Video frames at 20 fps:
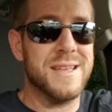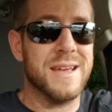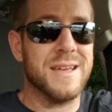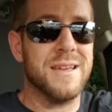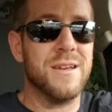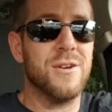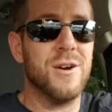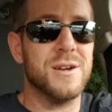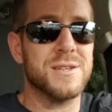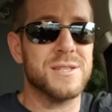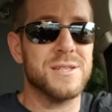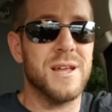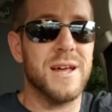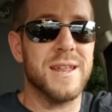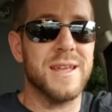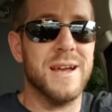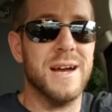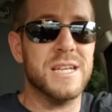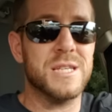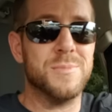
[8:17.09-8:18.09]
That can cause a
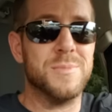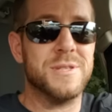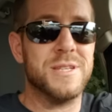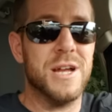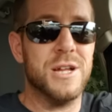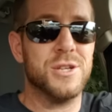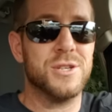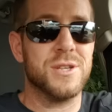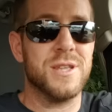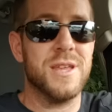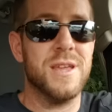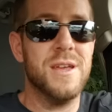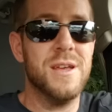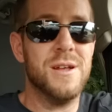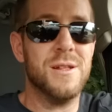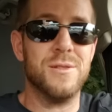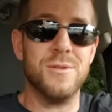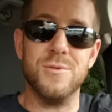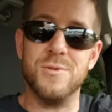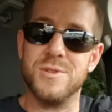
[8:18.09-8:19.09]
lot of guys to potentially
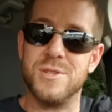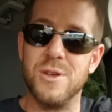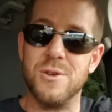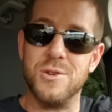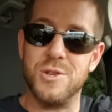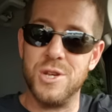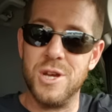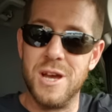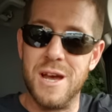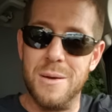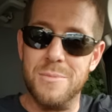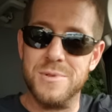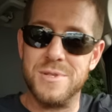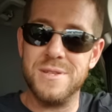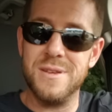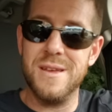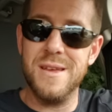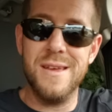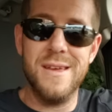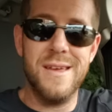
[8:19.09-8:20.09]
lose their jobs.